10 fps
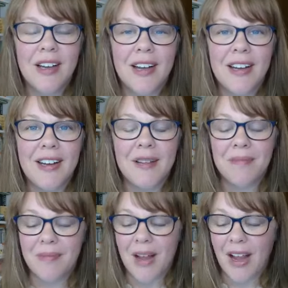
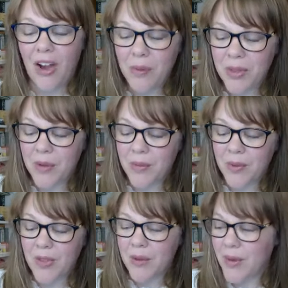Um, I hope
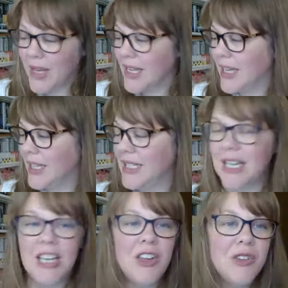that that we can
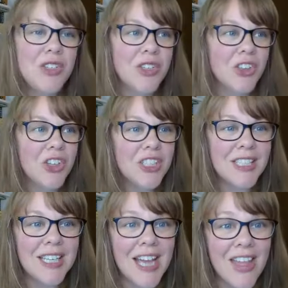continue to look
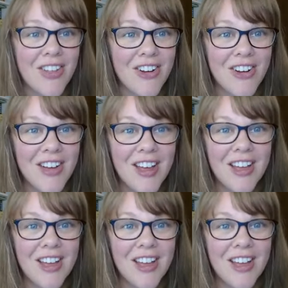together